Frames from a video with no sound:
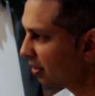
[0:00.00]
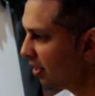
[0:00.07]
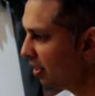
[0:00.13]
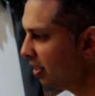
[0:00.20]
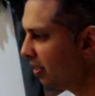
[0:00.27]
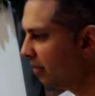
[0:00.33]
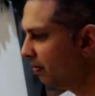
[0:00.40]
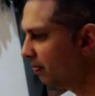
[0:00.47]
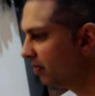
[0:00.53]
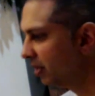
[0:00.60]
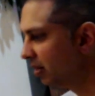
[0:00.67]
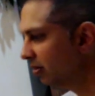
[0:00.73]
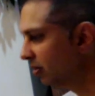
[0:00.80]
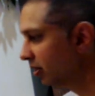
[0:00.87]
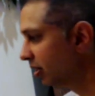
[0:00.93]

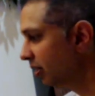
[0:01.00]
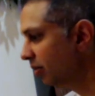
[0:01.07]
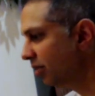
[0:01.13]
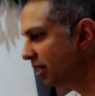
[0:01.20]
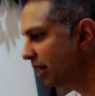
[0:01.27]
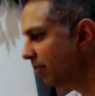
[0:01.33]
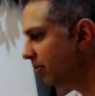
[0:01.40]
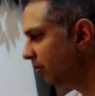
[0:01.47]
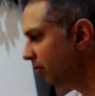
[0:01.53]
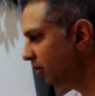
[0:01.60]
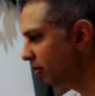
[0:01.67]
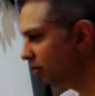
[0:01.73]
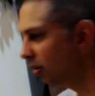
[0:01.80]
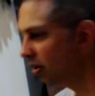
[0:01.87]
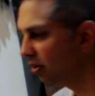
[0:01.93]
looking at what's happening in the
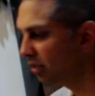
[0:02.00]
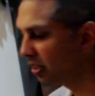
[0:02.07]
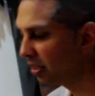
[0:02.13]
real world,